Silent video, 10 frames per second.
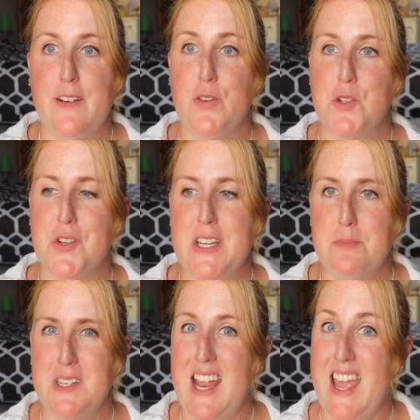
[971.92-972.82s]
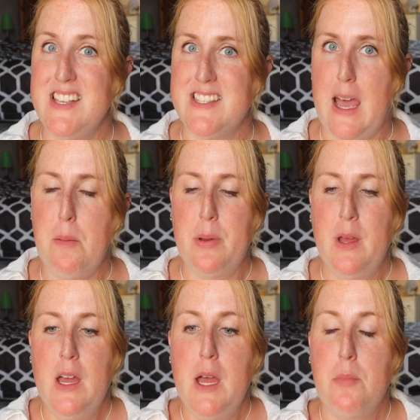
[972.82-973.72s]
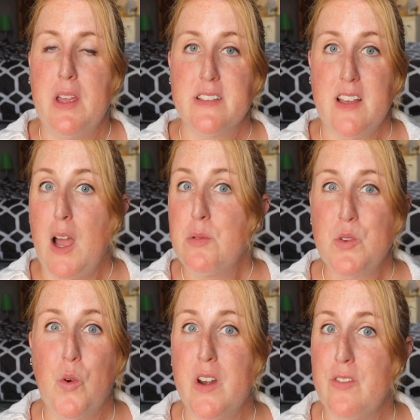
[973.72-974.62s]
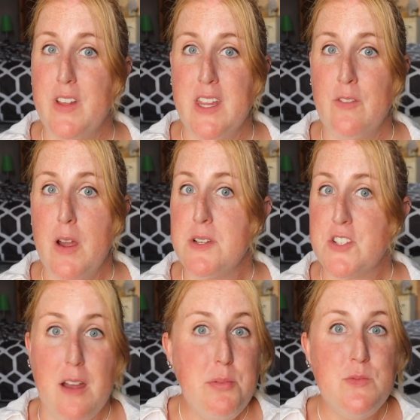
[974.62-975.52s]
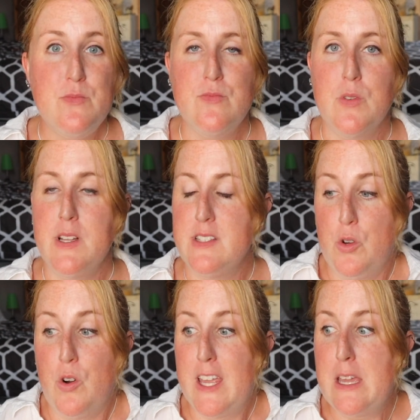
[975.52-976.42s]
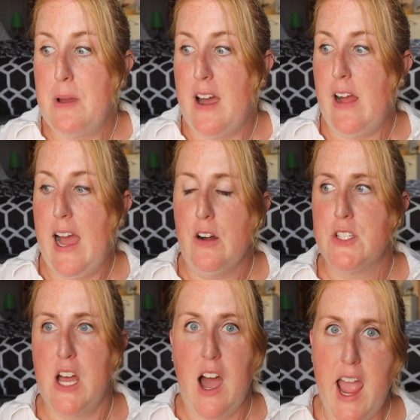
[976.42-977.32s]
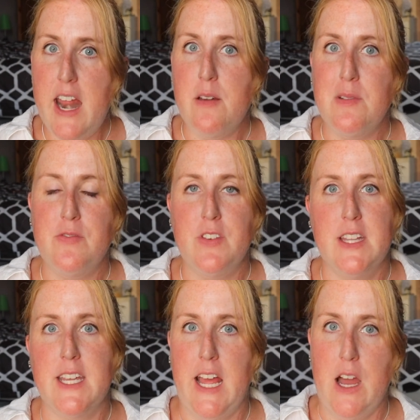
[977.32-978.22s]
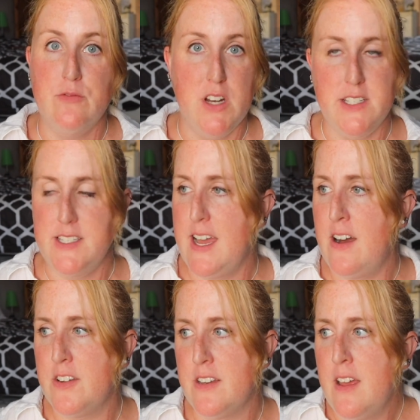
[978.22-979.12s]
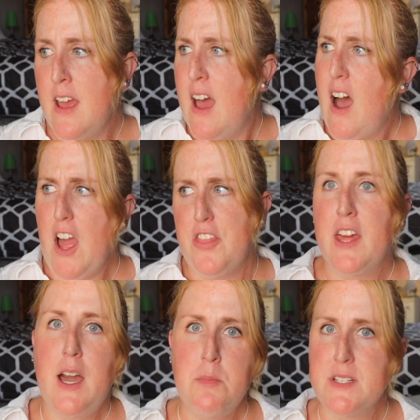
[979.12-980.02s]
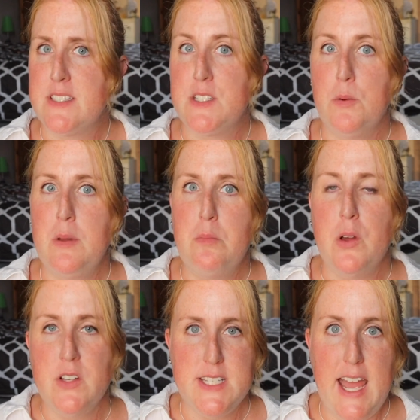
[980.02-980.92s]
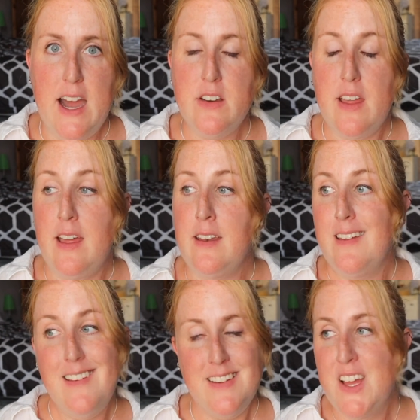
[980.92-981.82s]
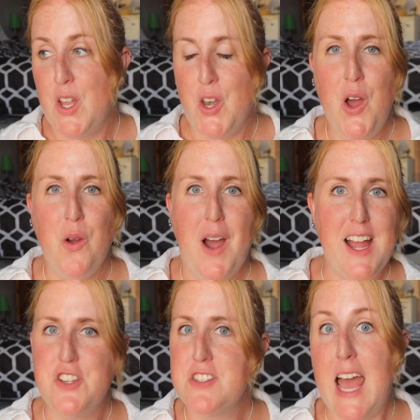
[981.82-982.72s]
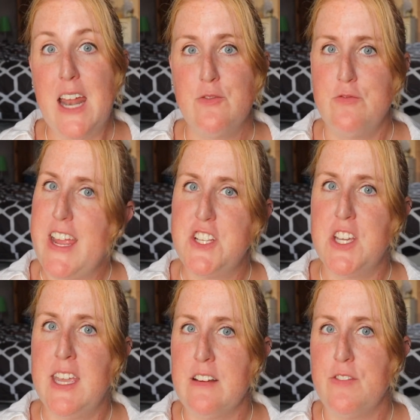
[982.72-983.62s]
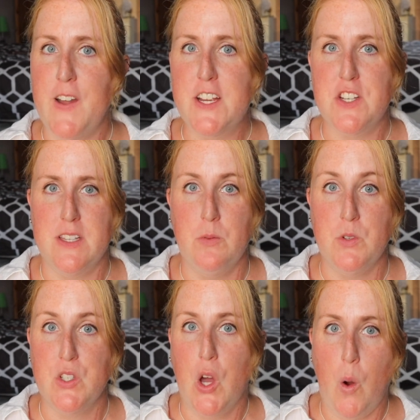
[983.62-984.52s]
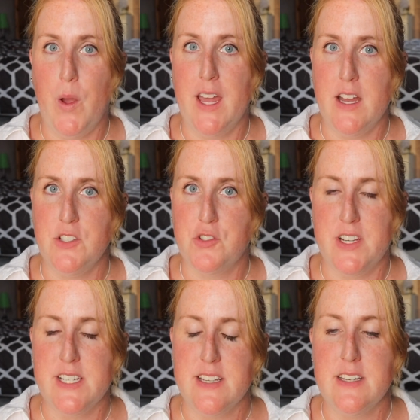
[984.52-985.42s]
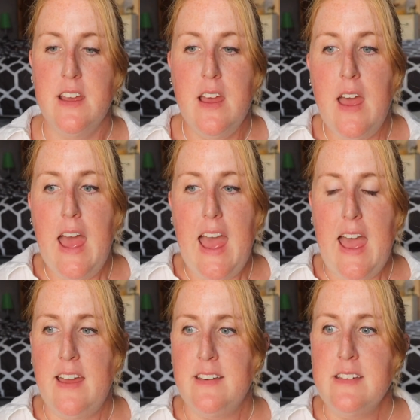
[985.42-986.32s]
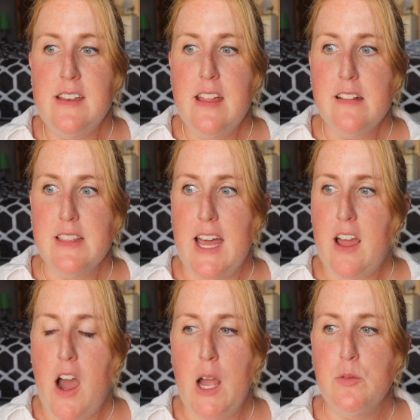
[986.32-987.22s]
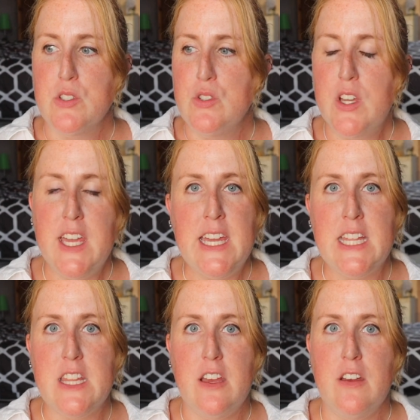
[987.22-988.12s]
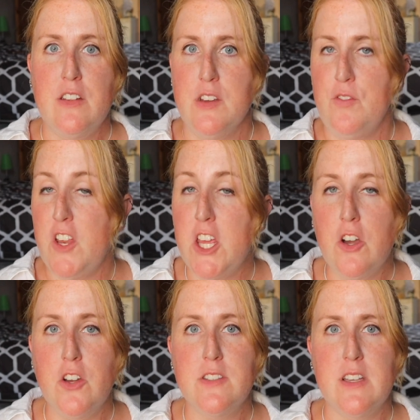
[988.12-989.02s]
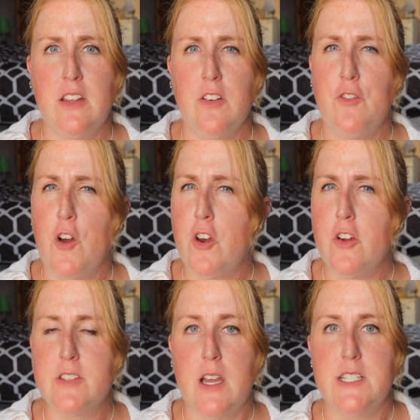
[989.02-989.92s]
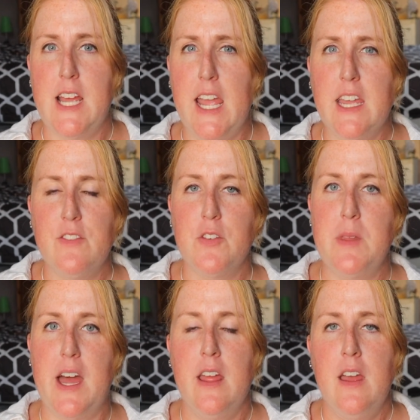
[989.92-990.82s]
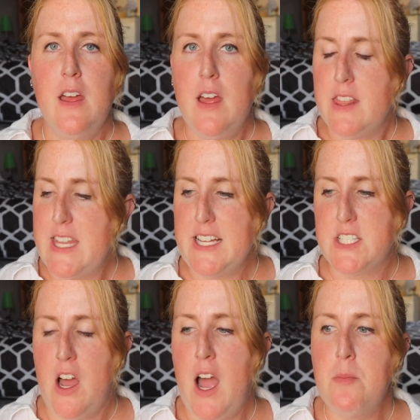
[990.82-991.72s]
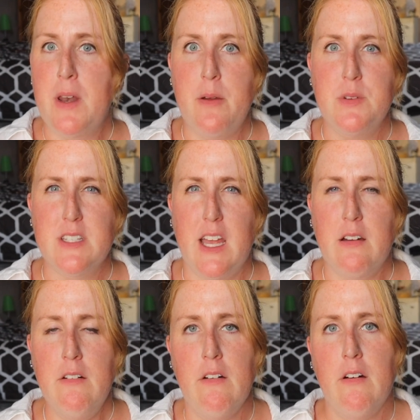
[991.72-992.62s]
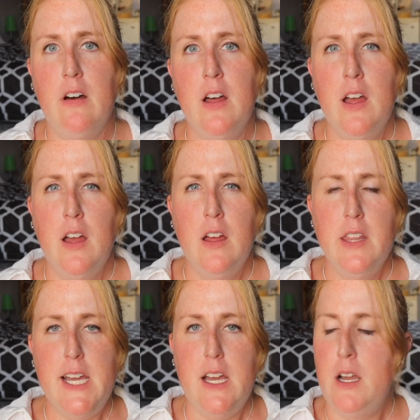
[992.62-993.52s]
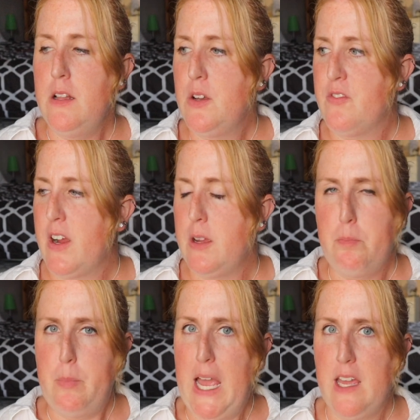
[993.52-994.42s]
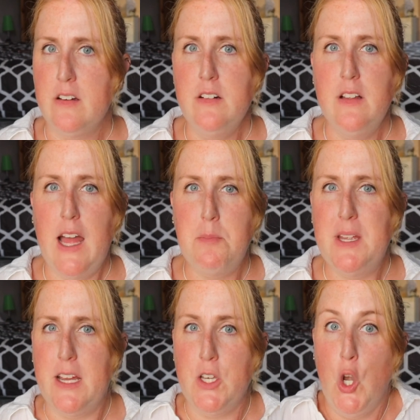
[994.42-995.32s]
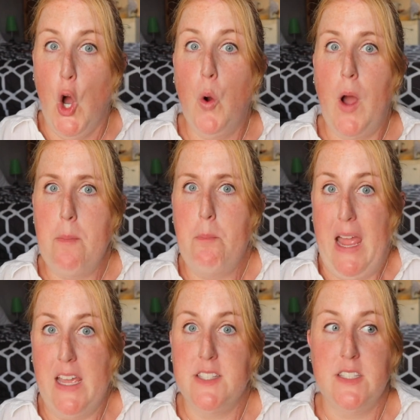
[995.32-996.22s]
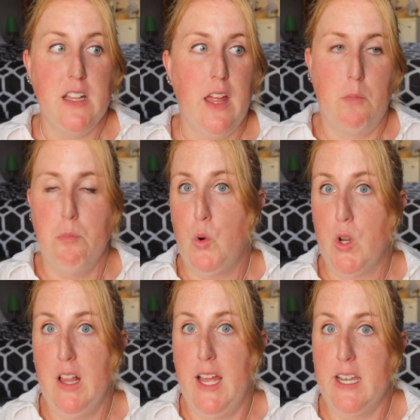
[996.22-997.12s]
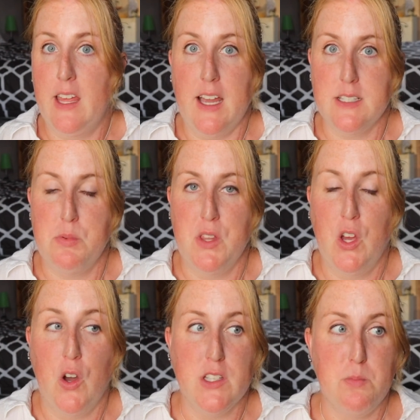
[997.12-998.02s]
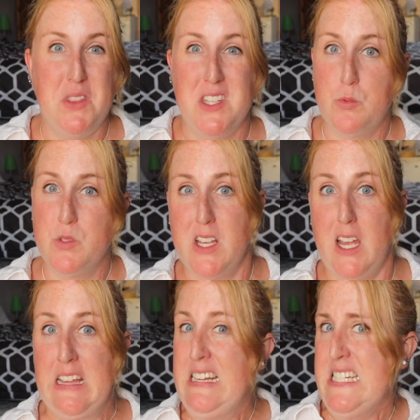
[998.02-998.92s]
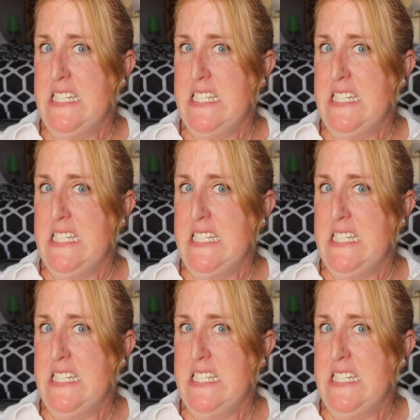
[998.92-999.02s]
for treatment ASAP, because I was already feeling rubbish. I've been talking about how tired I've been feeling and how run down, and I think I must still be burnt out. And no, I just had a raging infection that was going untreated. And like, I was looking at the videos and the photos I'd taken from that time, and I was like, oh, I look very pale. I mean, I know I'm pasty, like borderline Casper the Ghost, but this was like